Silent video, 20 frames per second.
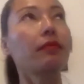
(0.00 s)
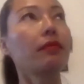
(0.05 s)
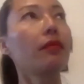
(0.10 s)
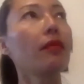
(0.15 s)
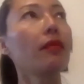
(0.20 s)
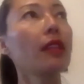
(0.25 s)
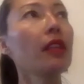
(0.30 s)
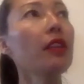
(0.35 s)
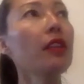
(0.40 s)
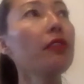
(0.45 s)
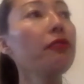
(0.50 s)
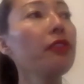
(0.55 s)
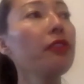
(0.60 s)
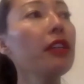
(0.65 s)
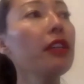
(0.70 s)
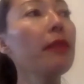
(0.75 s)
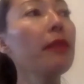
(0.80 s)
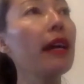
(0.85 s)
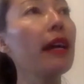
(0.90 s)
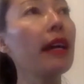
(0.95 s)
the
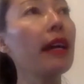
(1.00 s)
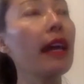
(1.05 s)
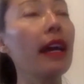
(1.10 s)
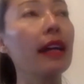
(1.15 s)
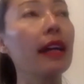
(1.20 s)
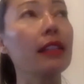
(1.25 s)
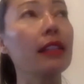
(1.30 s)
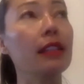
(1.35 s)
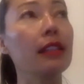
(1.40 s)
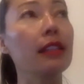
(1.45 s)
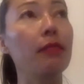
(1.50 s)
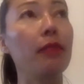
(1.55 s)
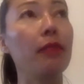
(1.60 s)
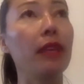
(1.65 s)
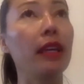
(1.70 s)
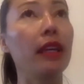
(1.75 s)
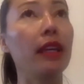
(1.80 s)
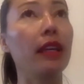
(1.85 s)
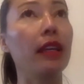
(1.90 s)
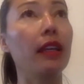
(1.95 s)
feedback has
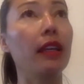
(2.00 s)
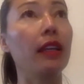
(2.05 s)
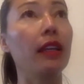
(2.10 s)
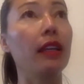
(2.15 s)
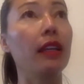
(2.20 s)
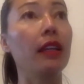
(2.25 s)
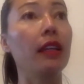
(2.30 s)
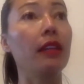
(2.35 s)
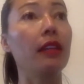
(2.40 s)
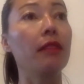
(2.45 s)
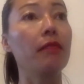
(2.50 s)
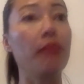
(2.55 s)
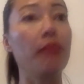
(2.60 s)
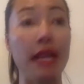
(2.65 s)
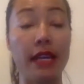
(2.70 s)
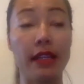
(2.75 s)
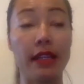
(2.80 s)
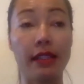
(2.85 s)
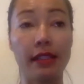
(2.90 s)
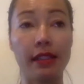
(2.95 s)
been
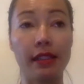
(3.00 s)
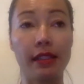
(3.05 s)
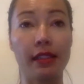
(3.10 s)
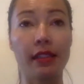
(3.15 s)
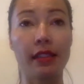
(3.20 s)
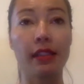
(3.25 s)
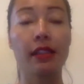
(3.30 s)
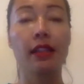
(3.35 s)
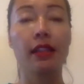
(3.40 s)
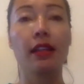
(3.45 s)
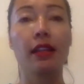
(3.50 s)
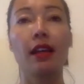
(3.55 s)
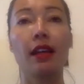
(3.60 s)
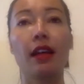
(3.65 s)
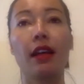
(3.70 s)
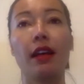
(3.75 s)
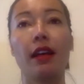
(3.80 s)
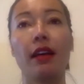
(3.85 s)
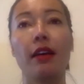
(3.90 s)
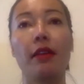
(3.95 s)
mixed.
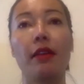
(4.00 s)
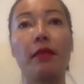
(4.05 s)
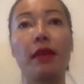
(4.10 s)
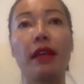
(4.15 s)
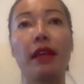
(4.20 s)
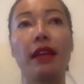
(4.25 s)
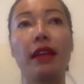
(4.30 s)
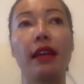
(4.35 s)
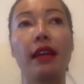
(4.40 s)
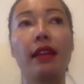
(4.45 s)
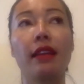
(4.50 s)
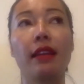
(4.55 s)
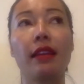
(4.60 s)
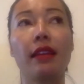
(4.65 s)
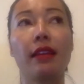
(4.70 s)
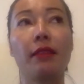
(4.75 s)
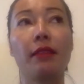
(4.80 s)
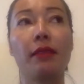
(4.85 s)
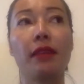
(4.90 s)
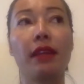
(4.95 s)
And I
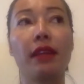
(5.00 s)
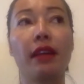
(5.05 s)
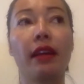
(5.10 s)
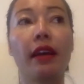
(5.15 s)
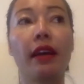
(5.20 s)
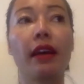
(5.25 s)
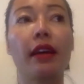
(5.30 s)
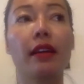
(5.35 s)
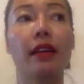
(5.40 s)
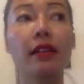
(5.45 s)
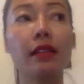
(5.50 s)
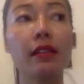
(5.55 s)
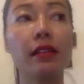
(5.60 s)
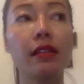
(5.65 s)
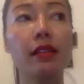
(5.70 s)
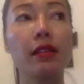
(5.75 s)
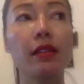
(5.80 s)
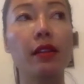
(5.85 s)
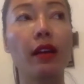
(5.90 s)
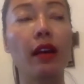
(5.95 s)
think
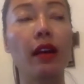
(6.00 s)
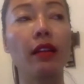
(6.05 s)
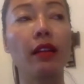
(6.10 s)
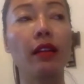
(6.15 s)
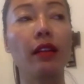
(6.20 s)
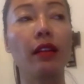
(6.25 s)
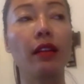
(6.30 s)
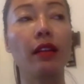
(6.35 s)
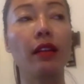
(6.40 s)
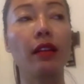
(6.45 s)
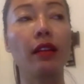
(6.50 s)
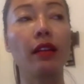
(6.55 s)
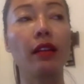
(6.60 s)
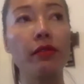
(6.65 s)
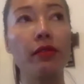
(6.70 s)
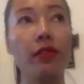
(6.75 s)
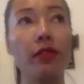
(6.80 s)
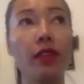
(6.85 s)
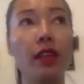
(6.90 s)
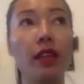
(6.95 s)
because a lot
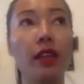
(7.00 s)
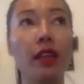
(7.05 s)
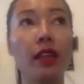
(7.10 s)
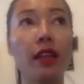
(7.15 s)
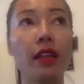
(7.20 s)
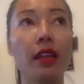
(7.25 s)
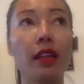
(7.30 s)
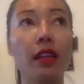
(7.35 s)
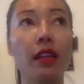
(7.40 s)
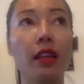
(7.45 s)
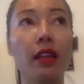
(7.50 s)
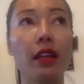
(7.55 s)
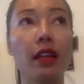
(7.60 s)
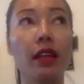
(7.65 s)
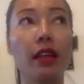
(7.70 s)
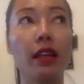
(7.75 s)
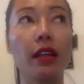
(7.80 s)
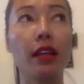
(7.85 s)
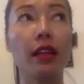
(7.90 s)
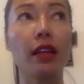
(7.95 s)
of the
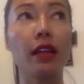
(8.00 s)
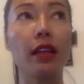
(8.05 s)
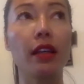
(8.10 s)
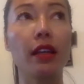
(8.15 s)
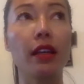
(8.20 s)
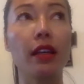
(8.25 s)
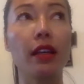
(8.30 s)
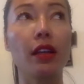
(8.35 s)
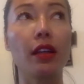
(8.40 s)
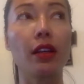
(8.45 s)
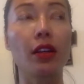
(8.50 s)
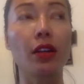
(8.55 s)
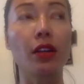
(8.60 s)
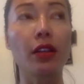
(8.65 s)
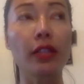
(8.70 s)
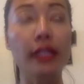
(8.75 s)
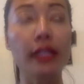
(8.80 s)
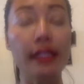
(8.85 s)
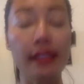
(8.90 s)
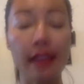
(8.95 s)

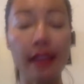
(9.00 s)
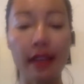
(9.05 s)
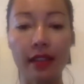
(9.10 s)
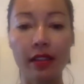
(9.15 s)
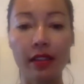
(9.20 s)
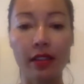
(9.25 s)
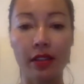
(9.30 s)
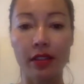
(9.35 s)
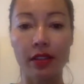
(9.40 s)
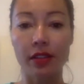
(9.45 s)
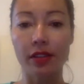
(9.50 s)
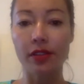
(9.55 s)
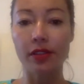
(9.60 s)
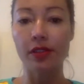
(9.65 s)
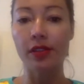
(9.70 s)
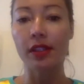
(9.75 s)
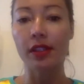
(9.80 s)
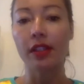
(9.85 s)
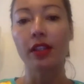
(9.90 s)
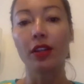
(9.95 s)
early
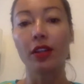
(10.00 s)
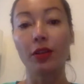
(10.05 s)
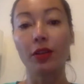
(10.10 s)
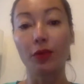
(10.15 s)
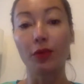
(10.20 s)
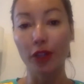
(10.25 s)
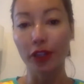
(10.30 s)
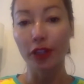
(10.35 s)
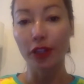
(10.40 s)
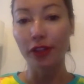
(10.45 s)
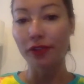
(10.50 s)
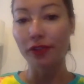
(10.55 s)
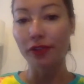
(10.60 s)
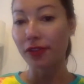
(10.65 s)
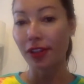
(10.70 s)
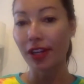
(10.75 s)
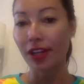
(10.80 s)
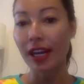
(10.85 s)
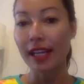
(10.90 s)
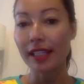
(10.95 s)
testers work
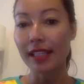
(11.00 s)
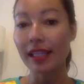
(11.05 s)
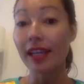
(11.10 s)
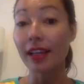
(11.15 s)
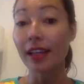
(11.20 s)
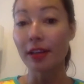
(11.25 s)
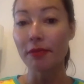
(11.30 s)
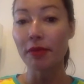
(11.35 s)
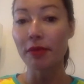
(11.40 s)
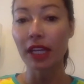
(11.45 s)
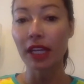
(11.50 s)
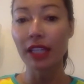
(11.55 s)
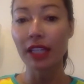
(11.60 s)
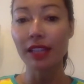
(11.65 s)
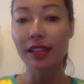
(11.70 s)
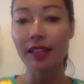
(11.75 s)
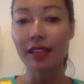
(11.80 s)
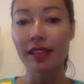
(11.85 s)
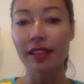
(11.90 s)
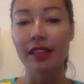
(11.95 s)
for high tech companies,